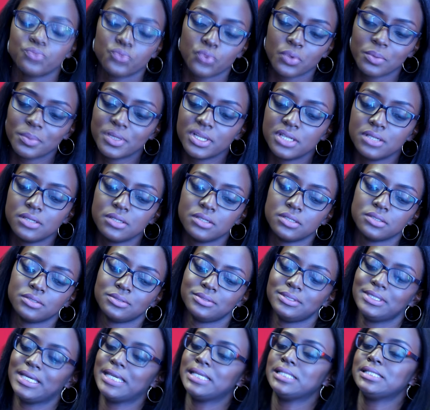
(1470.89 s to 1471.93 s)

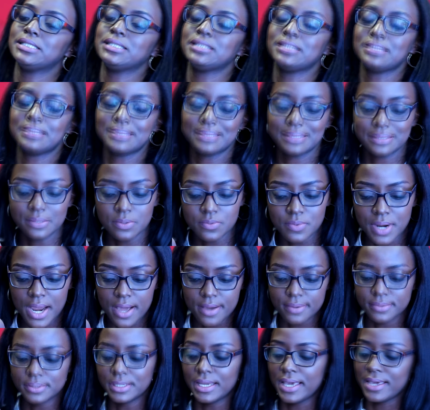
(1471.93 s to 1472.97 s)
woman gets
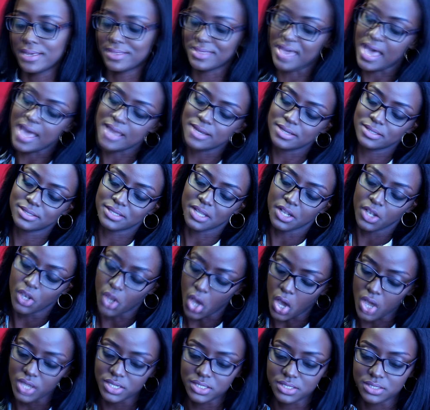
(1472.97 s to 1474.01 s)
around like that, it's a
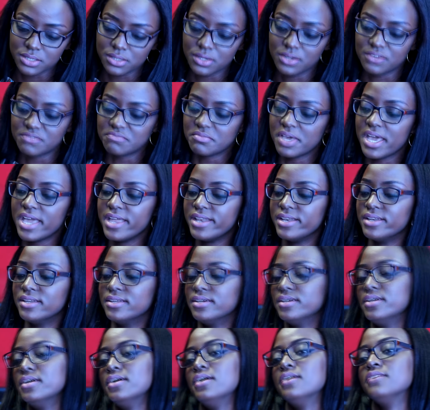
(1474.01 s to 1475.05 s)
lot of
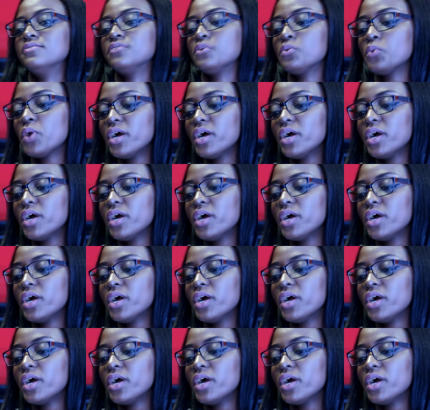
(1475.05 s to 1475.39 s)
men for